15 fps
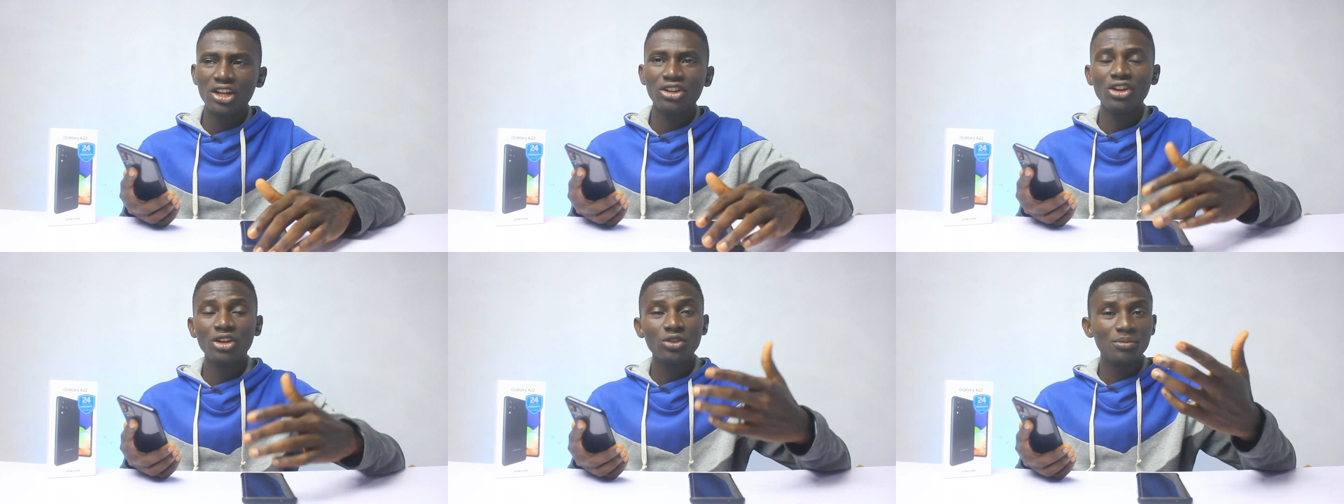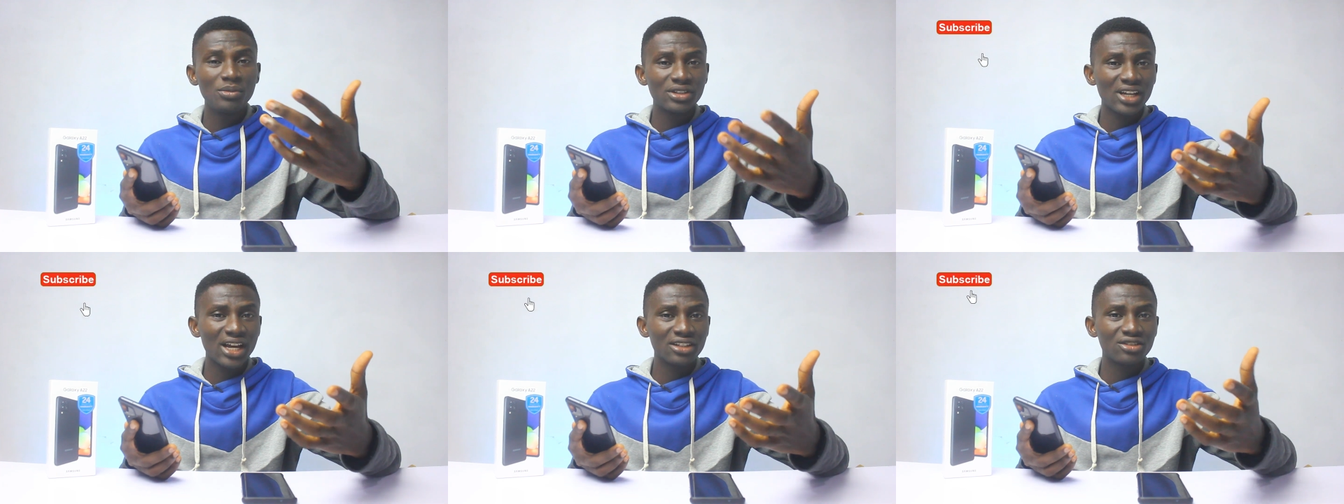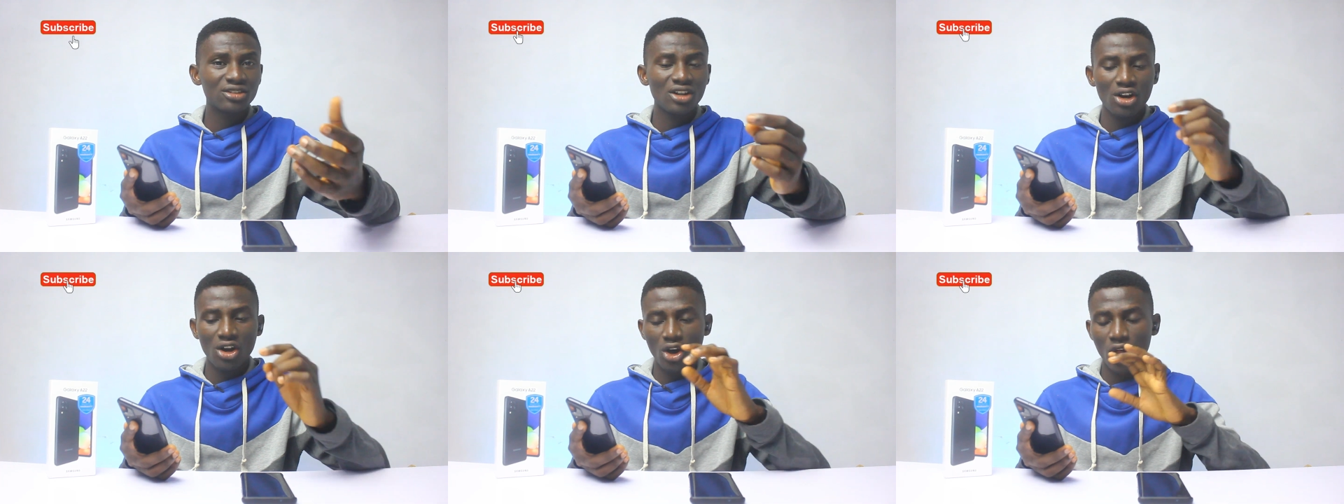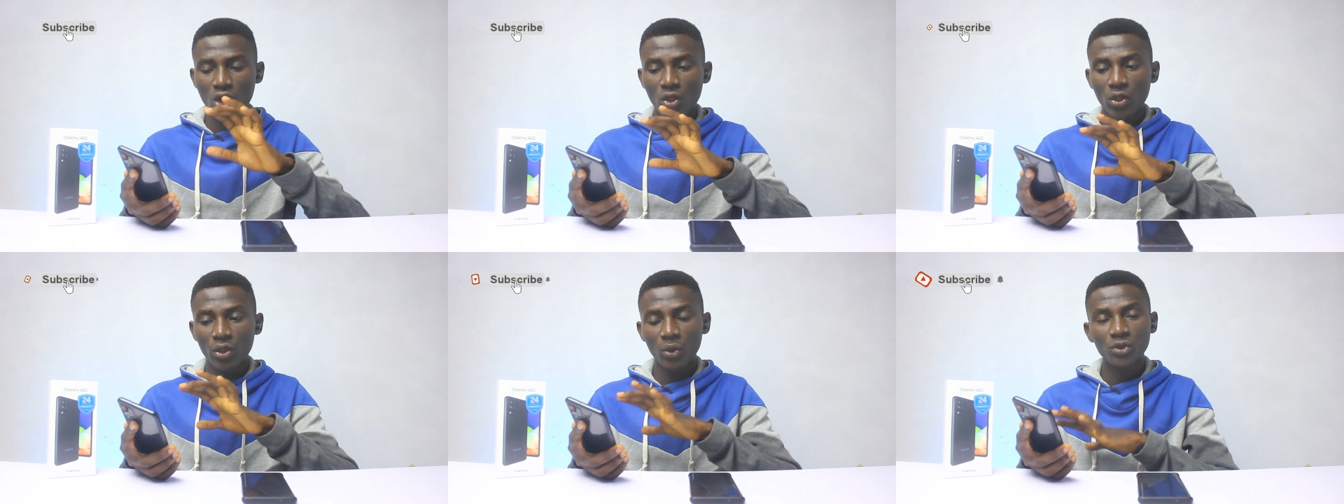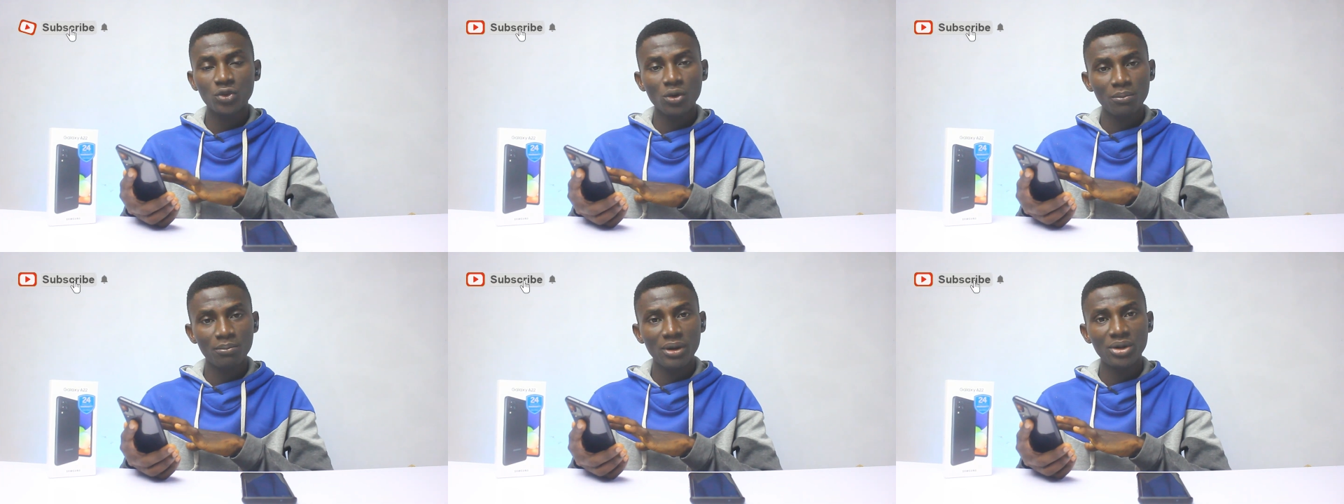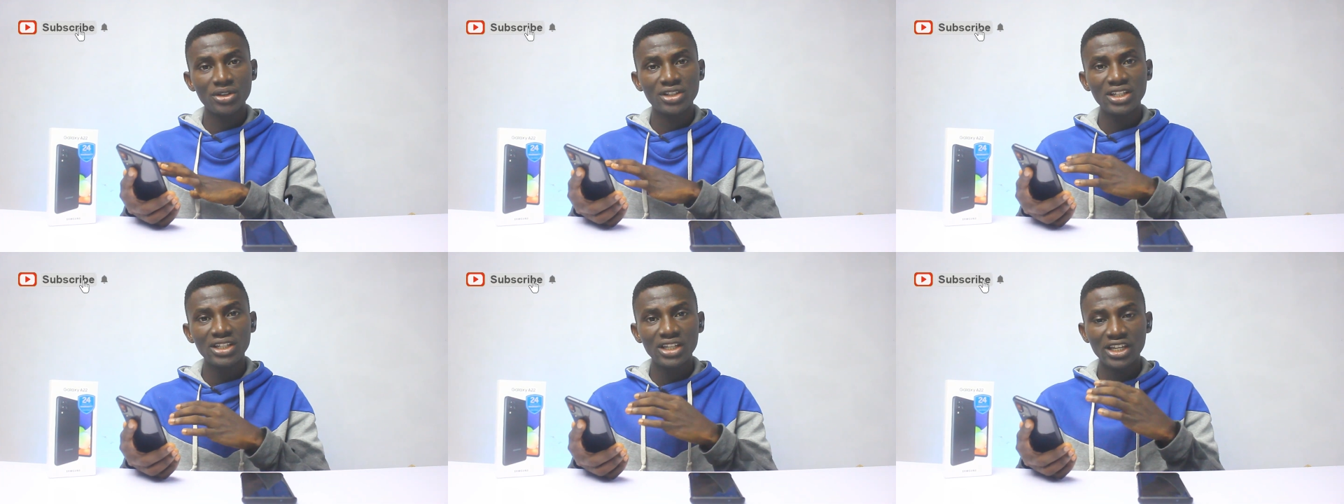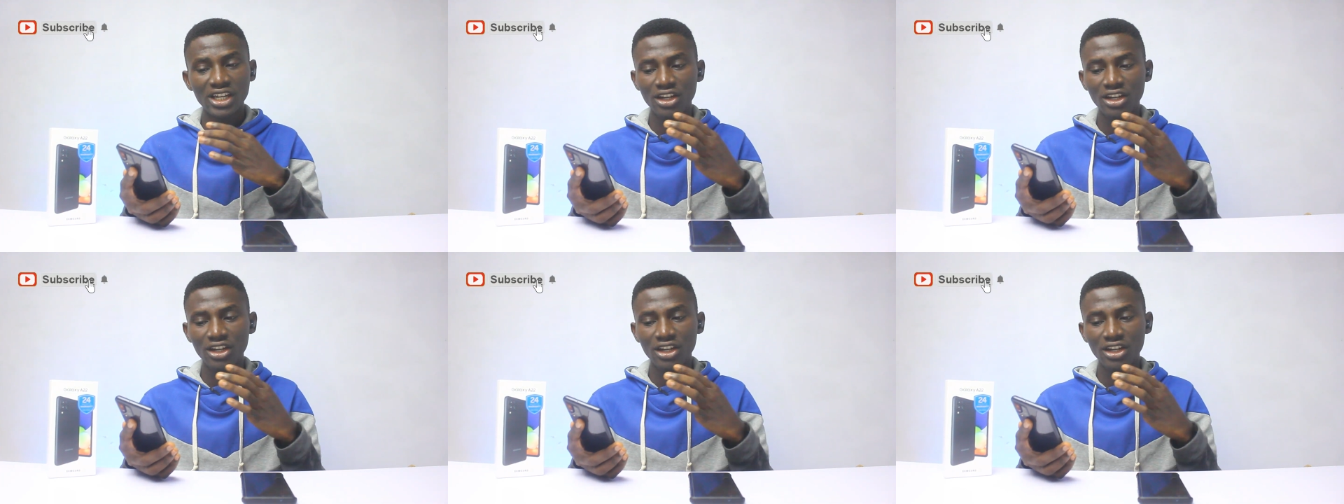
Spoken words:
Not to miss out on those comparisons,